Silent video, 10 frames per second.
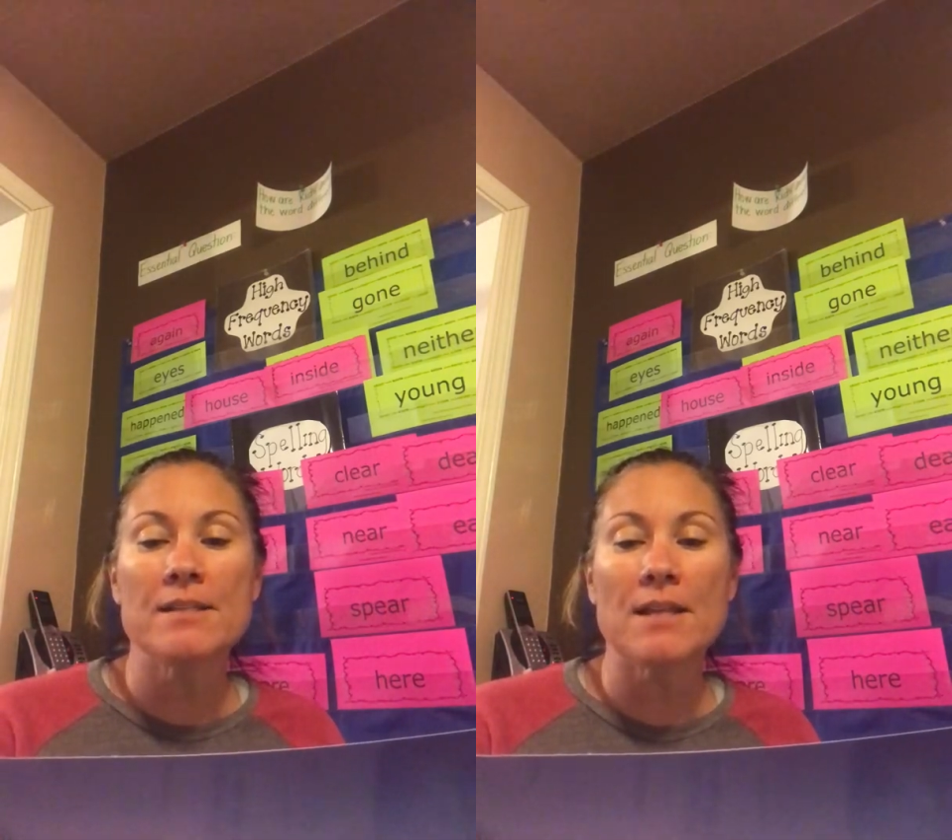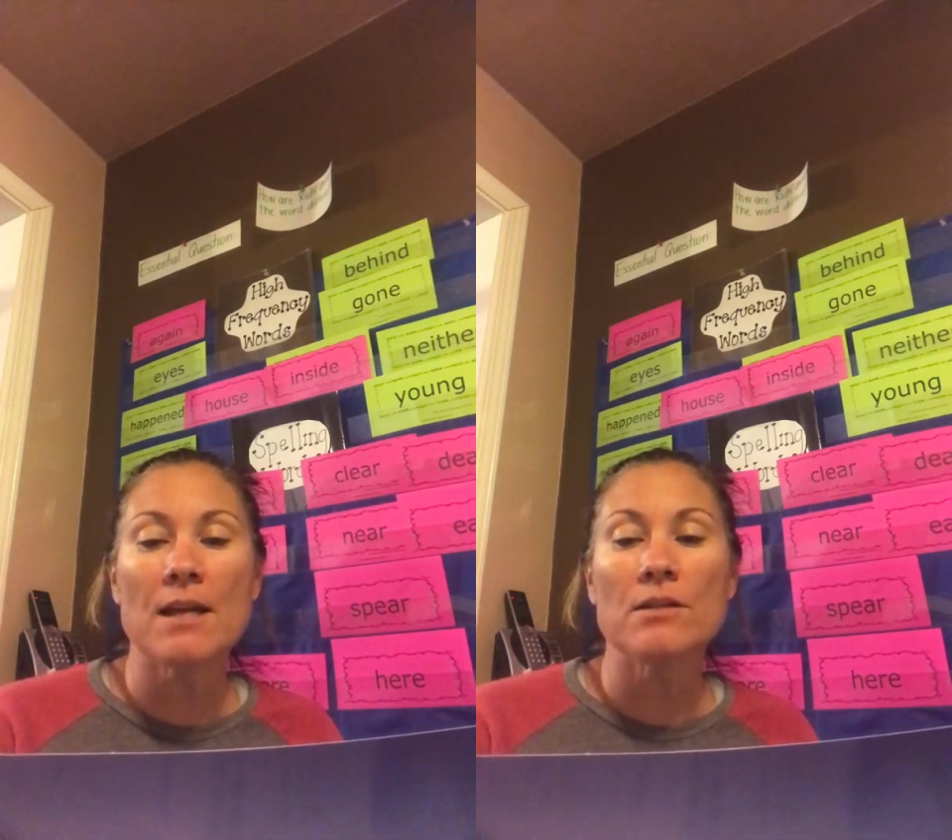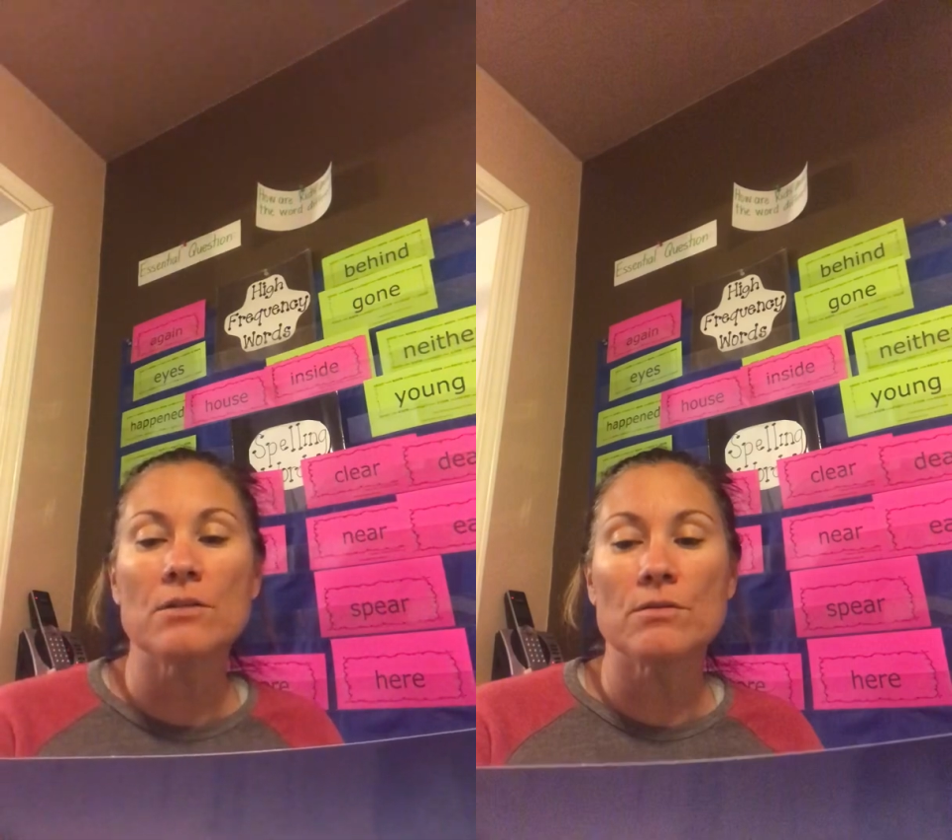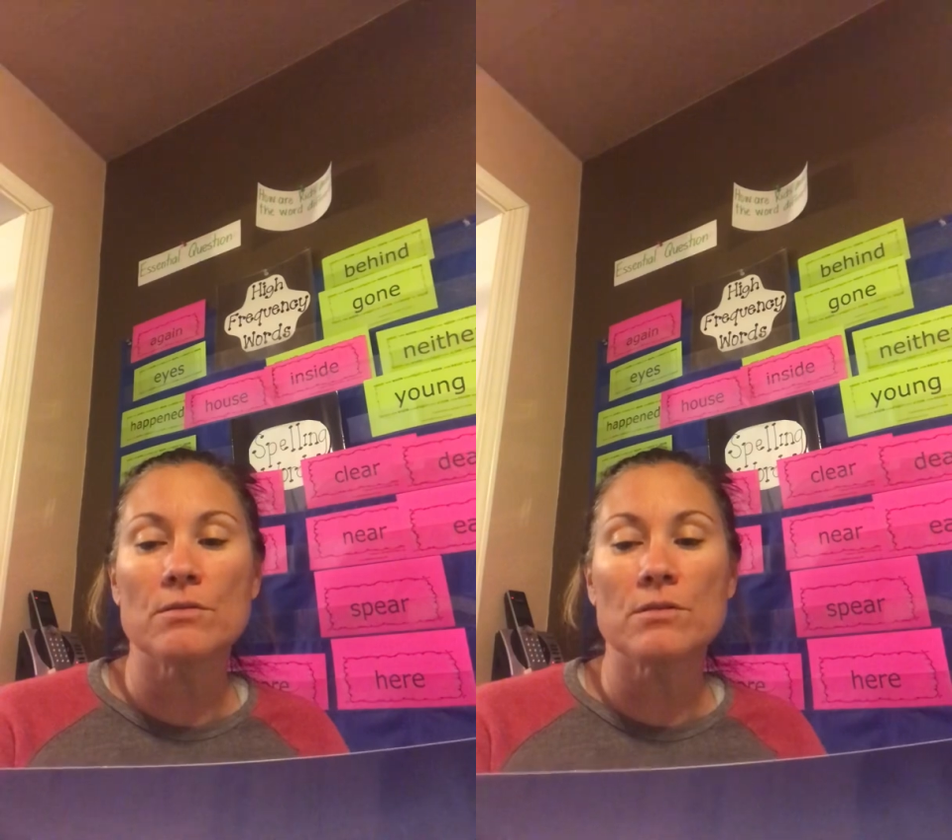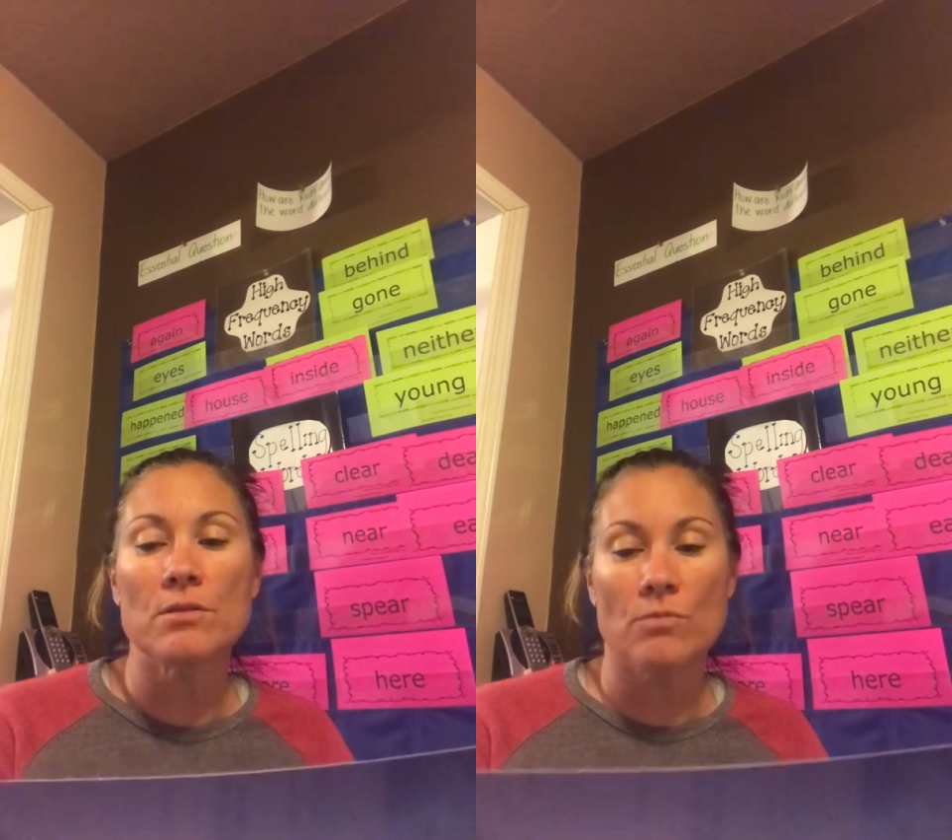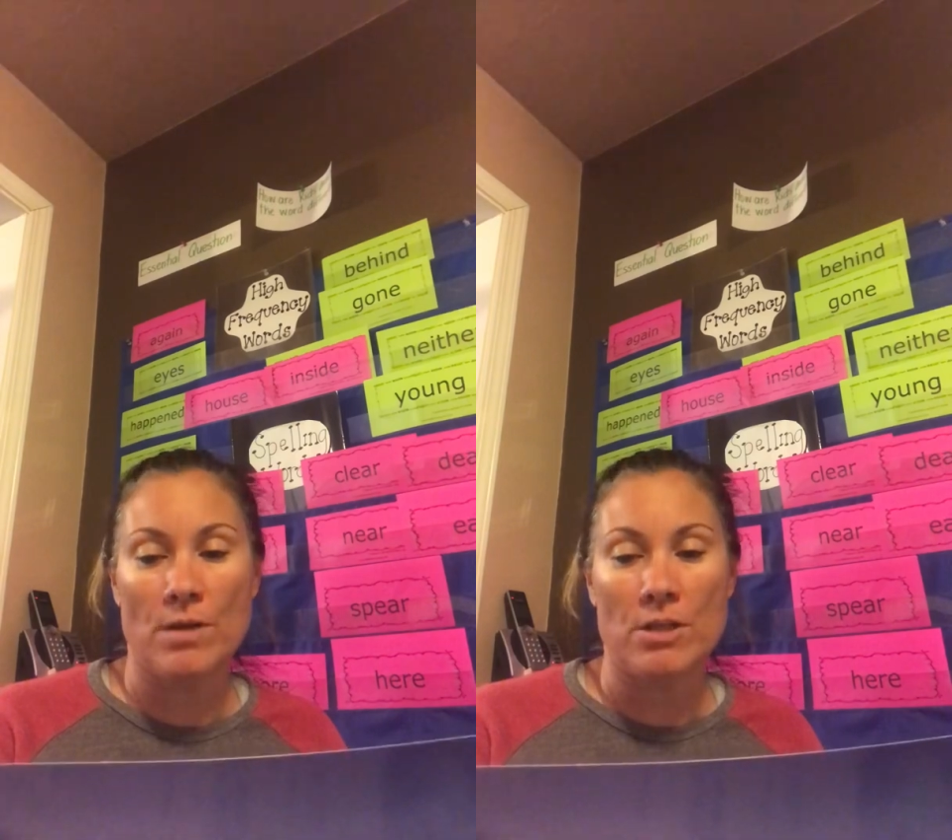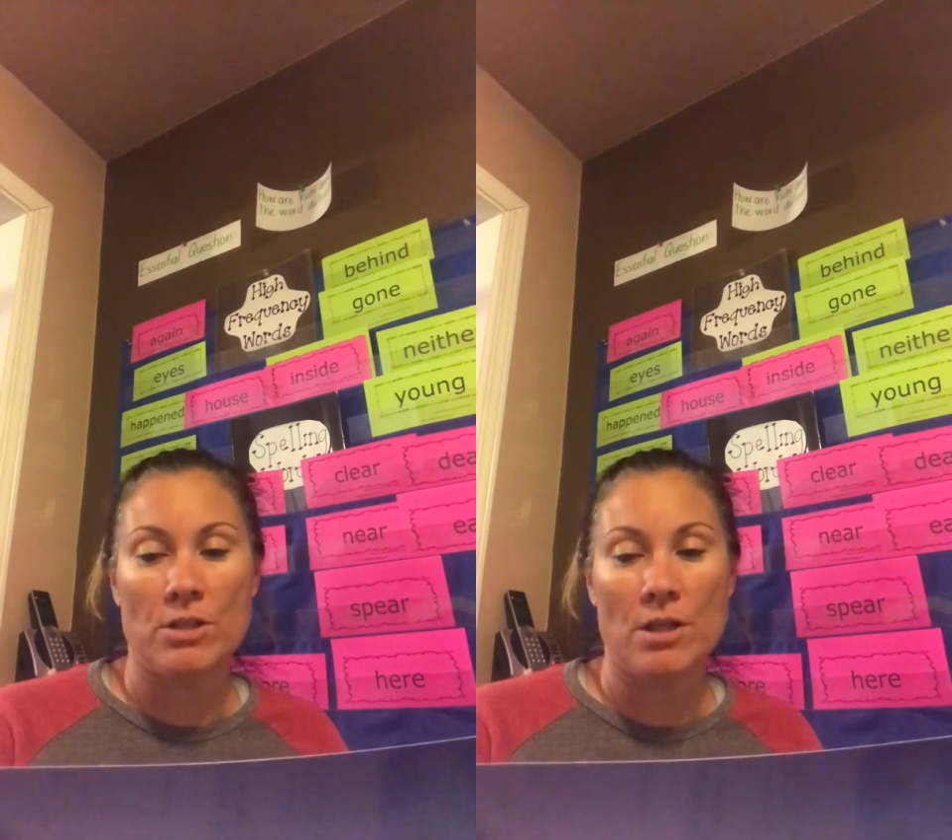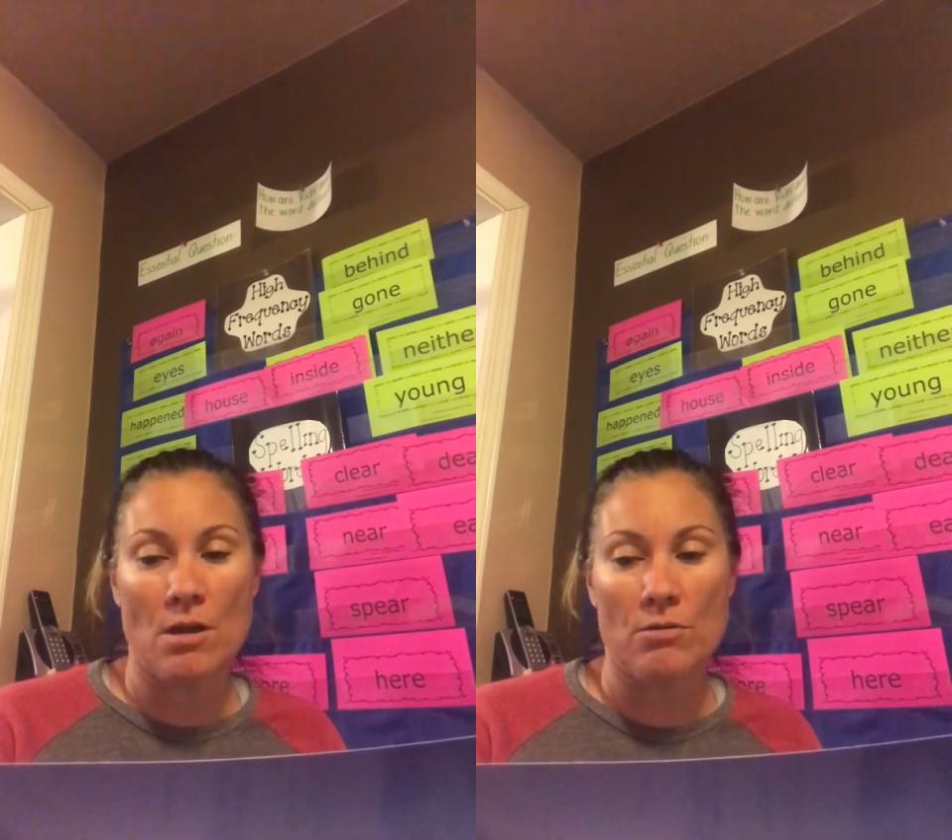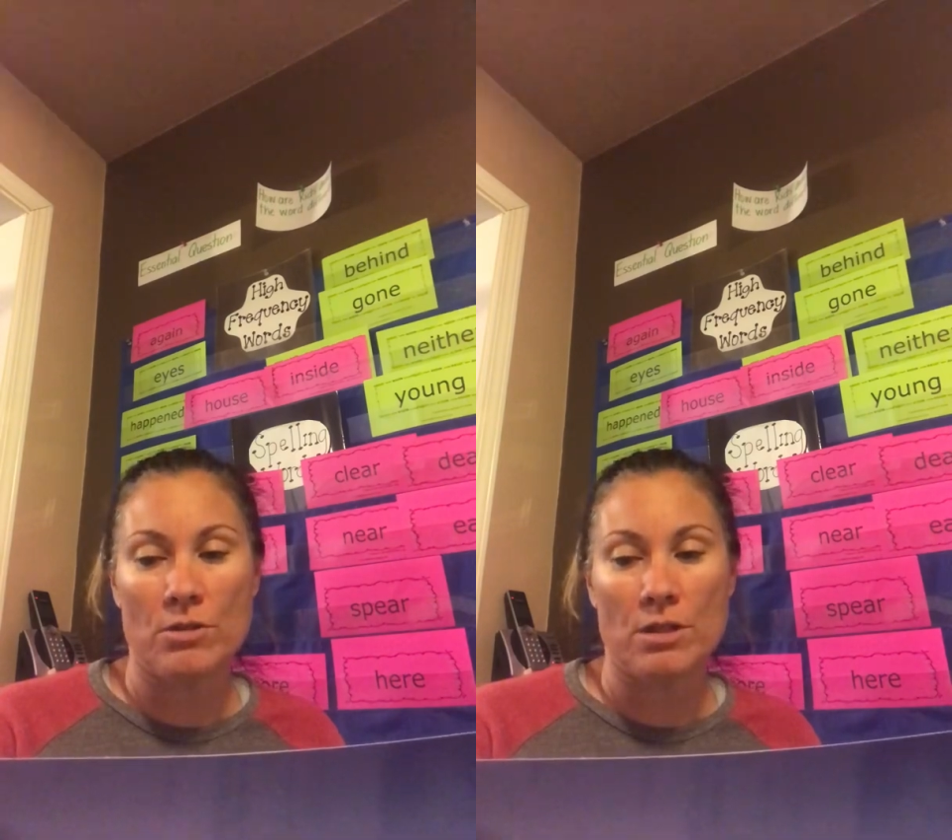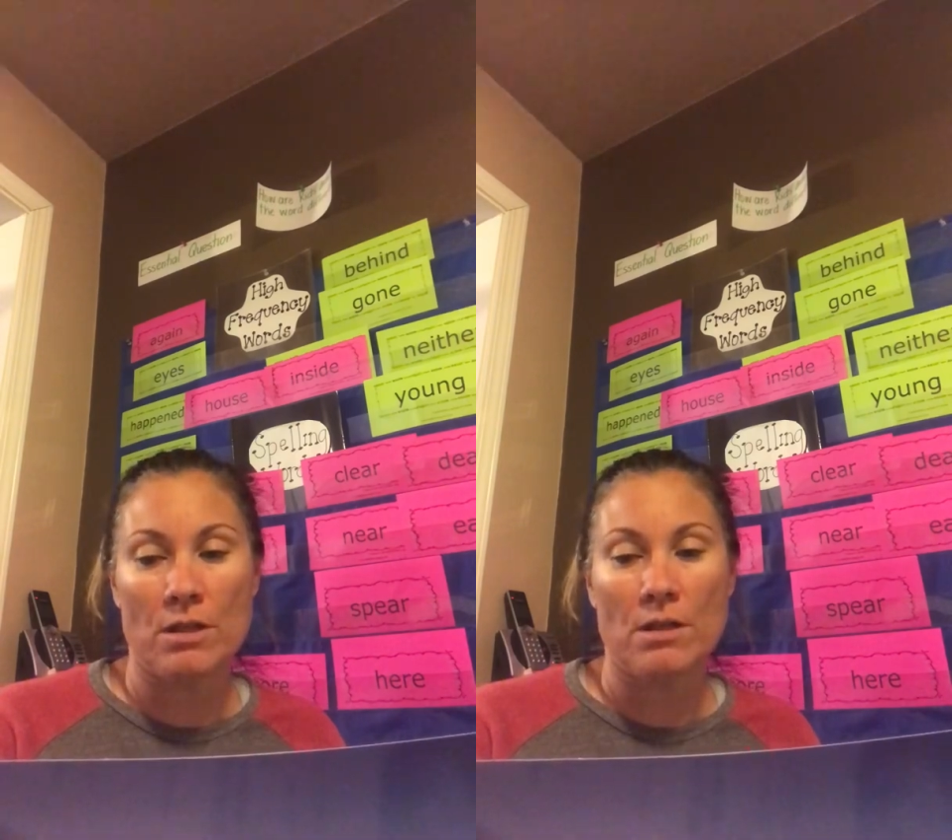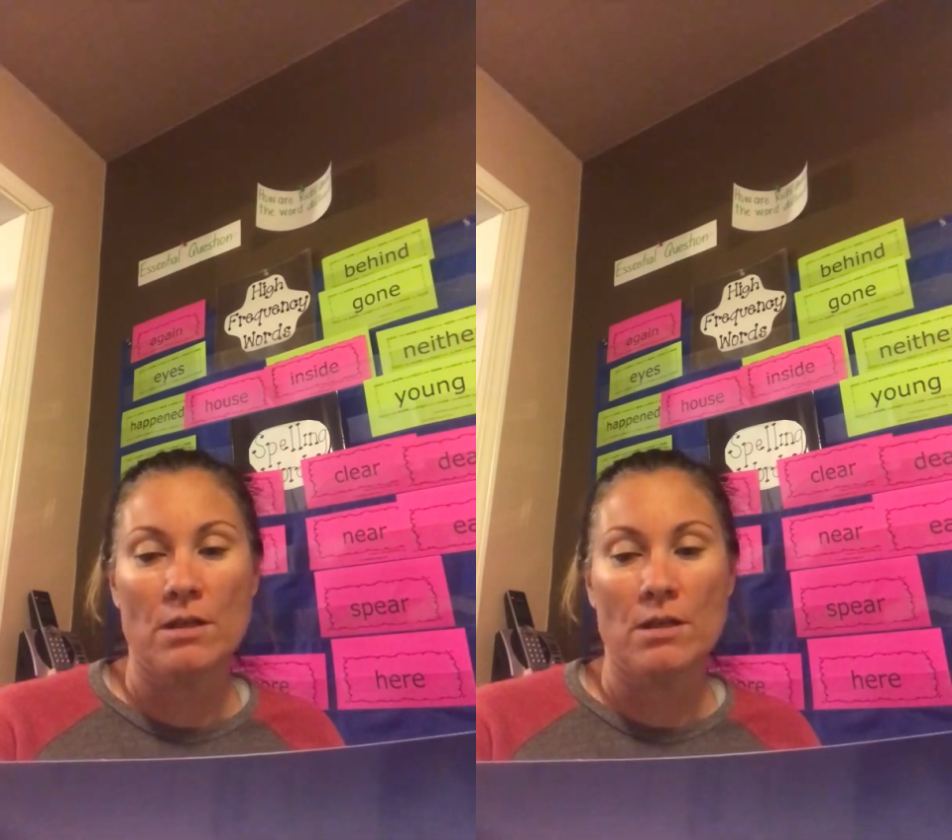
sand dunes to reach the ocean.